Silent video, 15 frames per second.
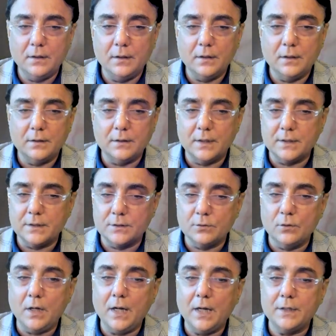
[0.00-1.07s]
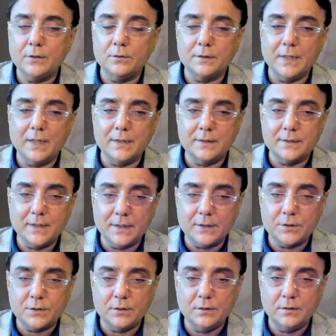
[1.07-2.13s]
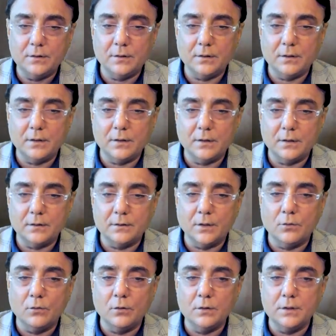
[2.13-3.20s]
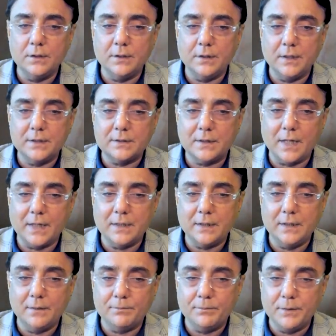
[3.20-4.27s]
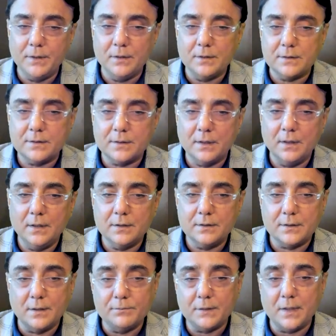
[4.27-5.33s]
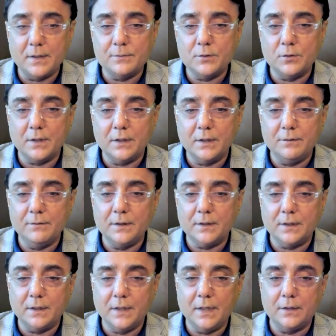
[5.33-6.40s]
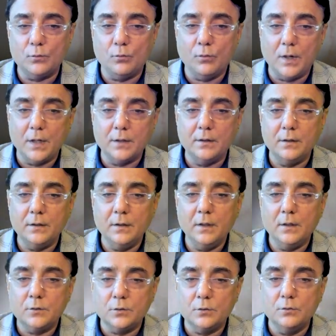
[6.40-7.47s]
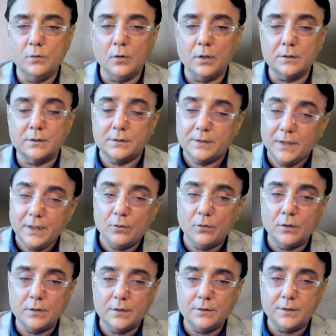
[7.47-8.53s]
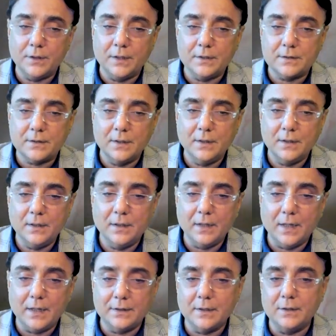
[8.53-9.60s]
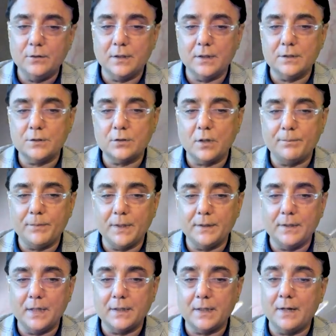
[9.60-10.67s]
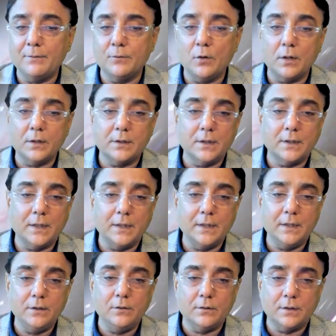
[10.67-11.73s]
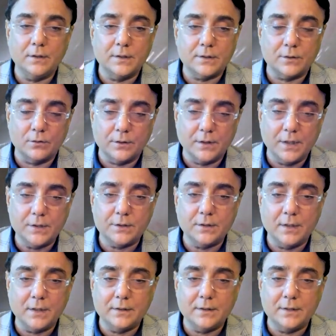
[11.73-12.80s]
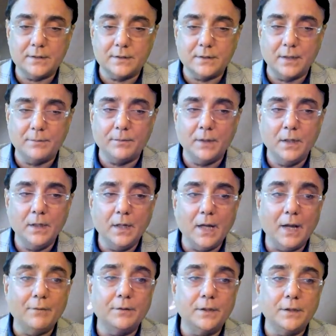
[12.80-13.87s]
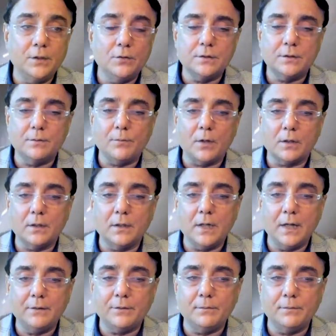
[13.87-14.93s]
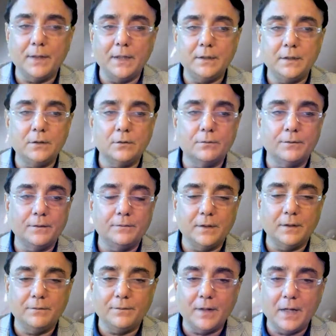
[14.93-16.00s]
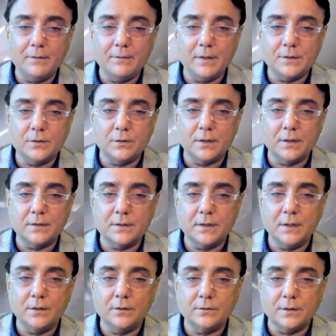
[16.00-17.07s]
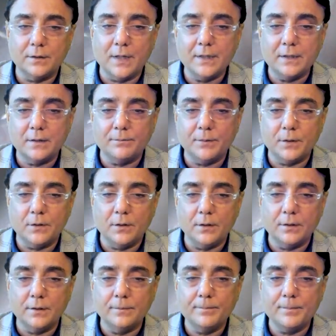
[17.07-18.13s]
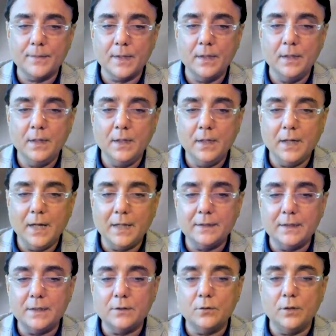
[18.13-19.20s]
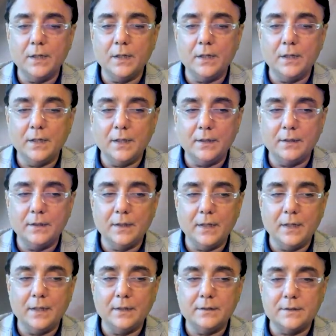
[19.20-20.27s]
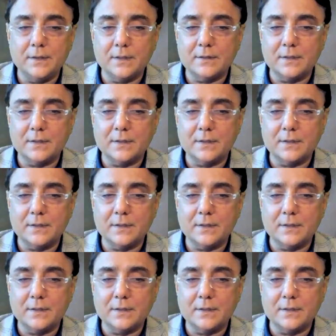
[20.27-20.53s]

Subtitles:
There is no hydro dissection. The golden ring slightly appears. Sometimes you can even create 1, 2 or 3 golden rings, and then you can stop at that. I have not done any nucleus rotation at this step. I have reduced the bottle height from 80 to 55, as you can see on the right upper corner, and then going ahead and just